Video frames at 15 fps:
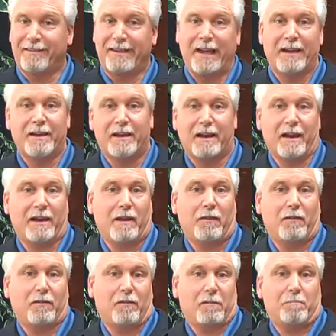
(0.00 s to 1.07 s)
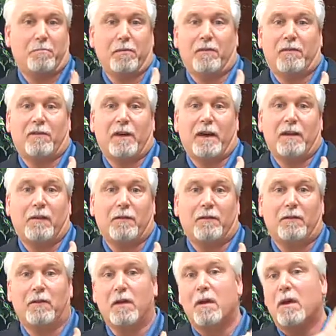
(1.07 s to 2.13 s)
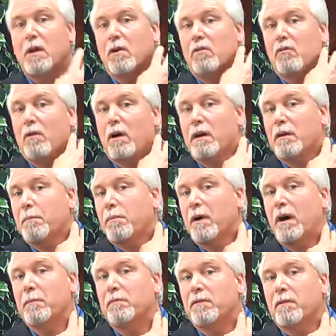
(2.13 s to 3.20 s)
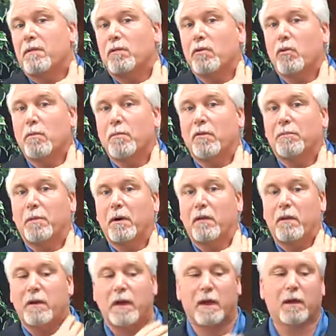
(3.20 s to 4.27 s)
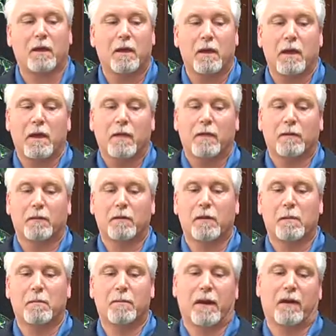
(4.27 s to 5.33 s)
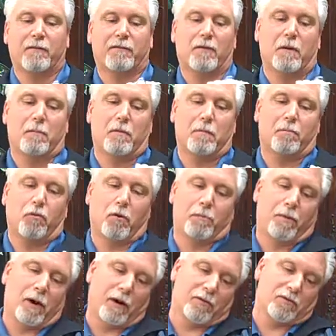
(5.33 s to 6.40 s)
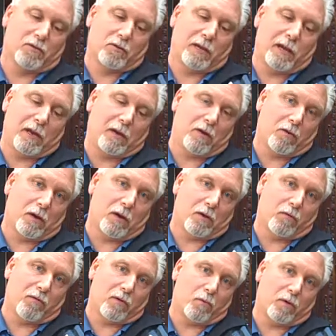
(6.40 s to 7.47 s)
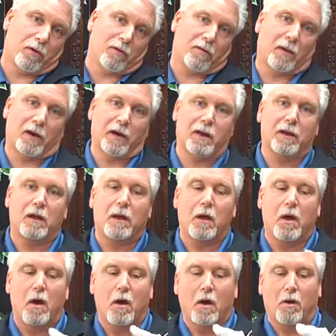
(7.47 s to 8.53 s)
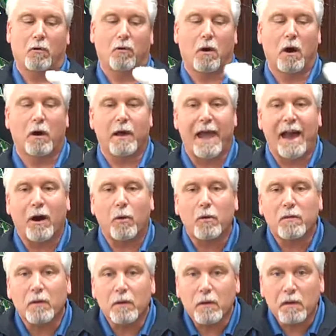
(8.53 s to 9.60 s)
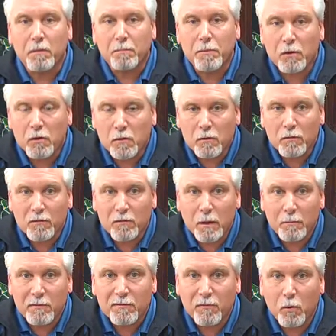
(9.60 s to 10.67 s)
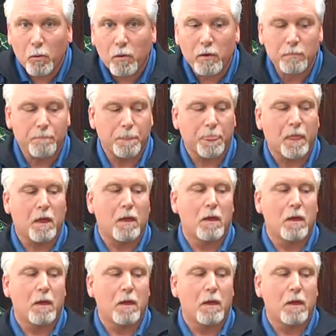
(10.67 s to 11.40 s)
tendonitis, bursitis, chronic problems in the lowermost part of the neck. This can come about from poor posture, kinking your head over to one side, long hours on a computer slumped forward.